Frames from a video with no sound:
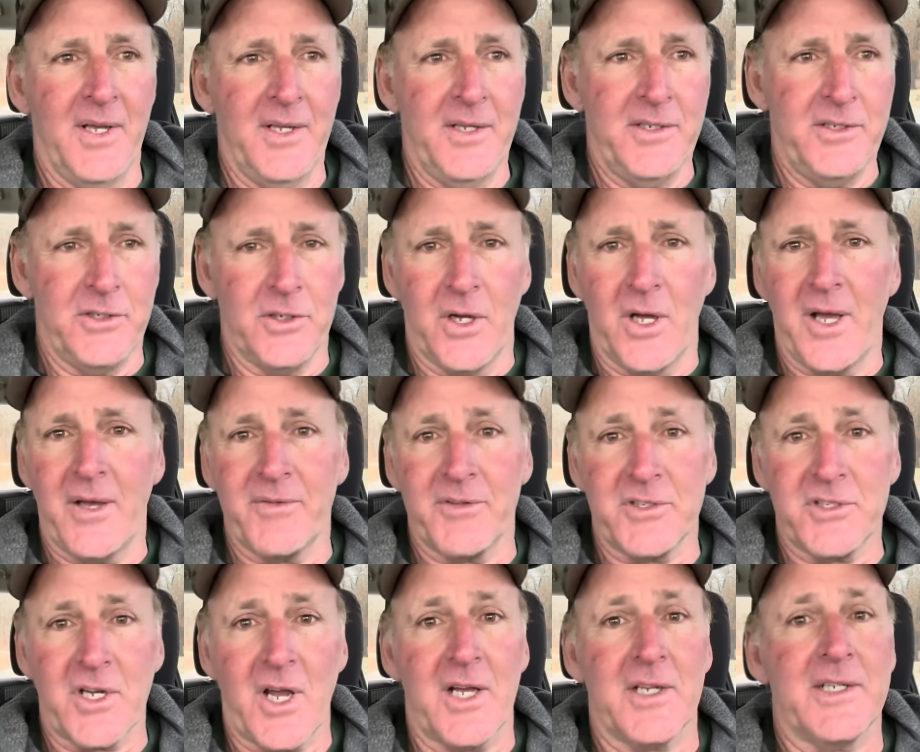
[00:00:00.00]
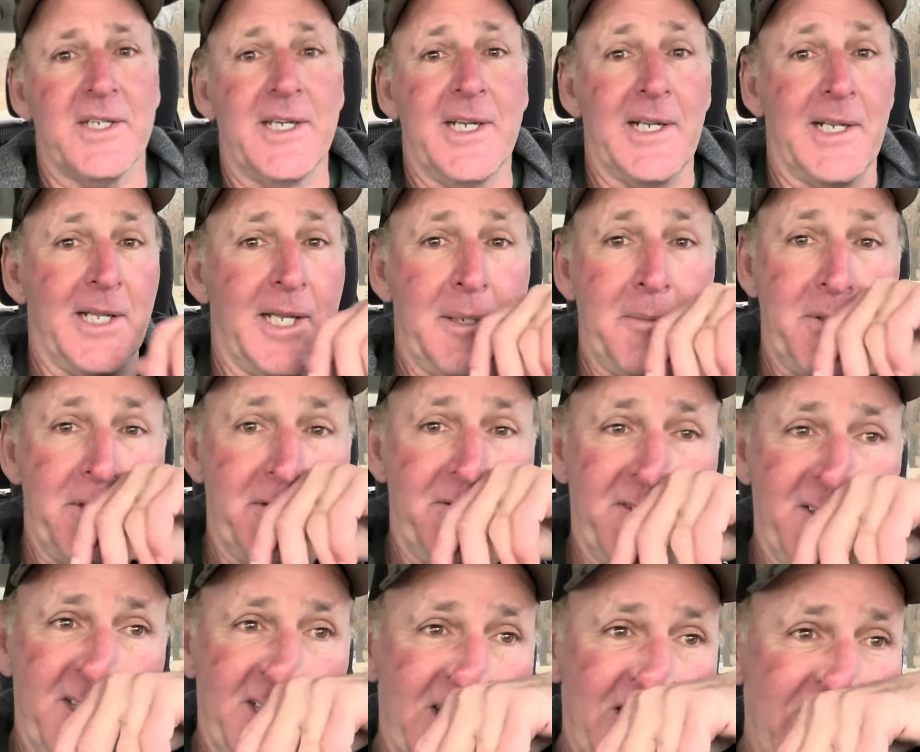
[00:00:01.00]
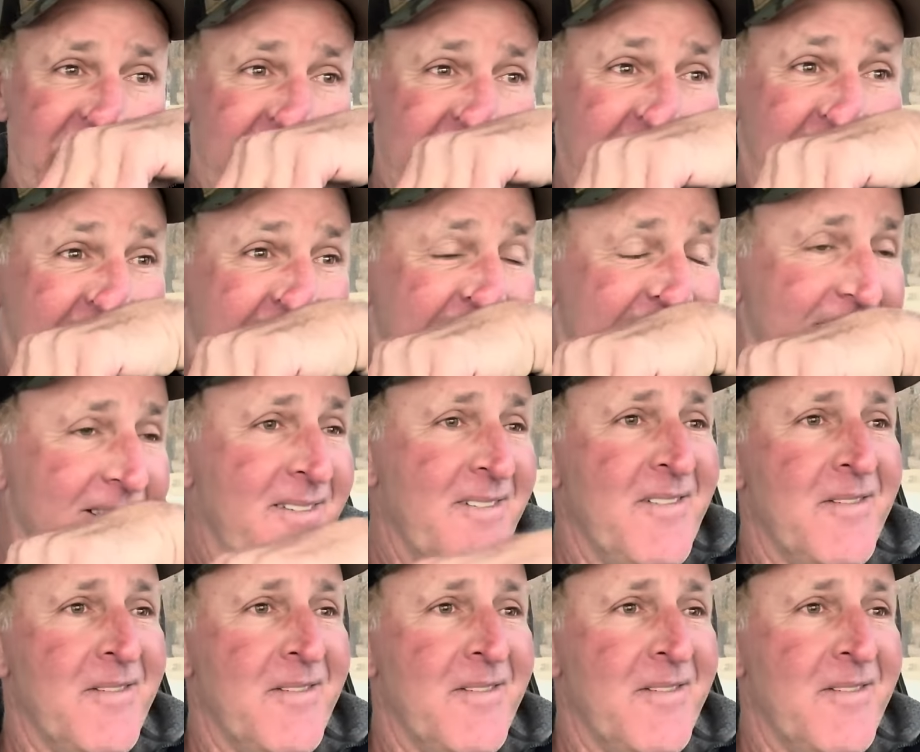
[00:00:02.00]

you know, I'll have a shot to get a limit of fish. And